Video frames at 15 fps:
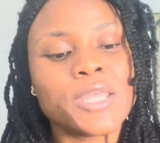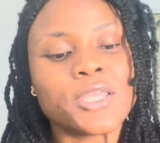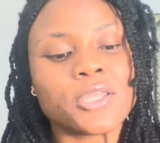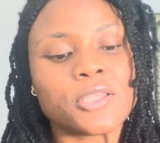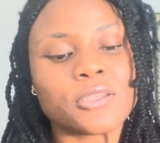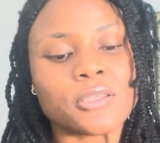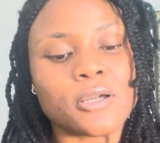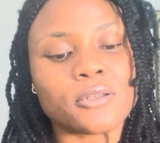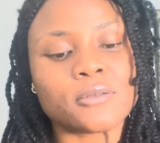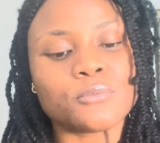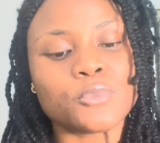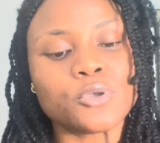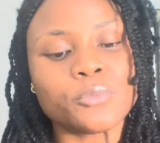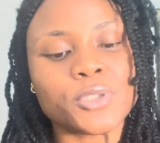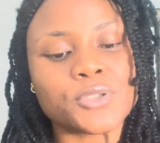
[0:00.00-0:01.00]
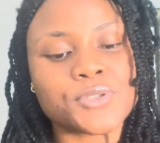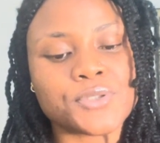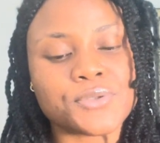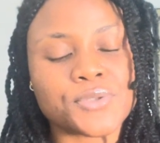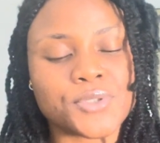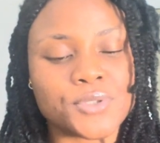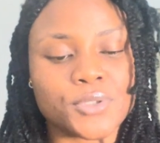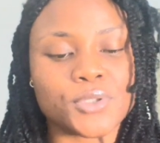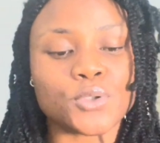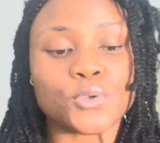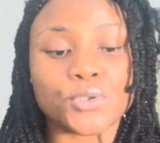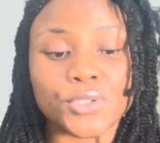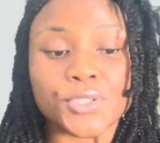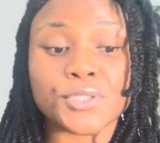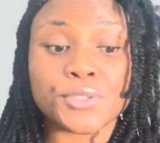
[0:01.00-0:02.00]
and not a moment too soon
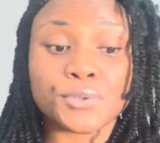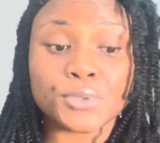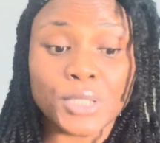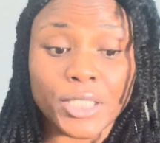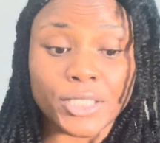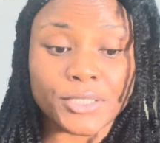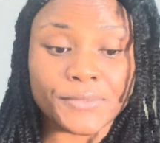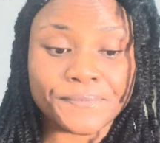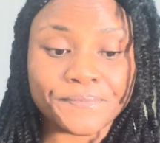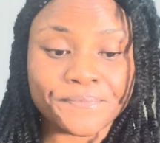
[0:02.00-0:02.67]
or too late.